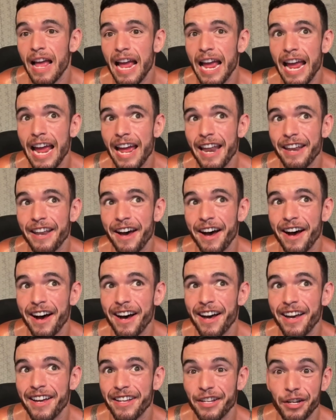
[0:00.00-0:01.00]
and,
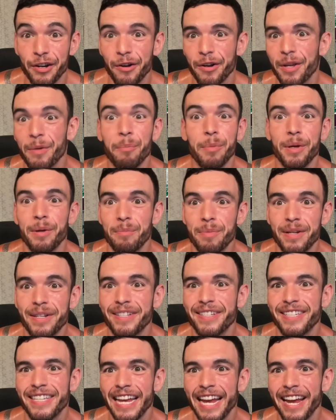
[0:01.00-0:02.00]
uh, you know, it can be a big
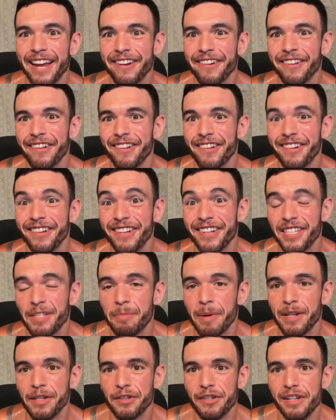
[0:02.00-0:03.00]
scandal,
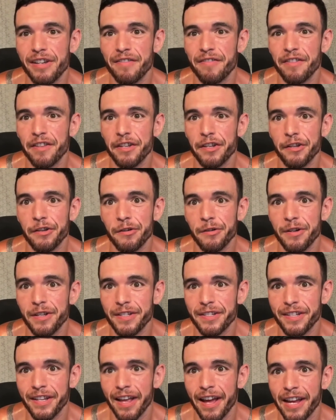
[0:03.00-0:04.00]
especially if the dude
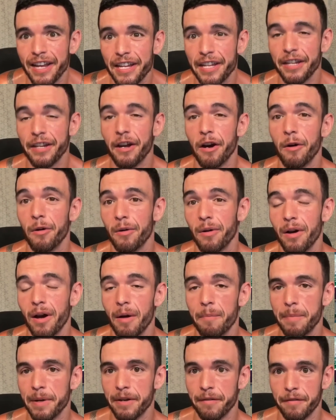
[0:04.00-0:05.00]
is like, you know,
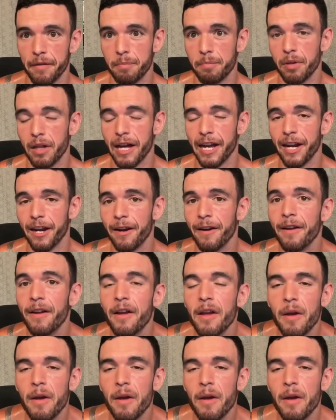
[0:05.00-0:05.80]
a bit of a player.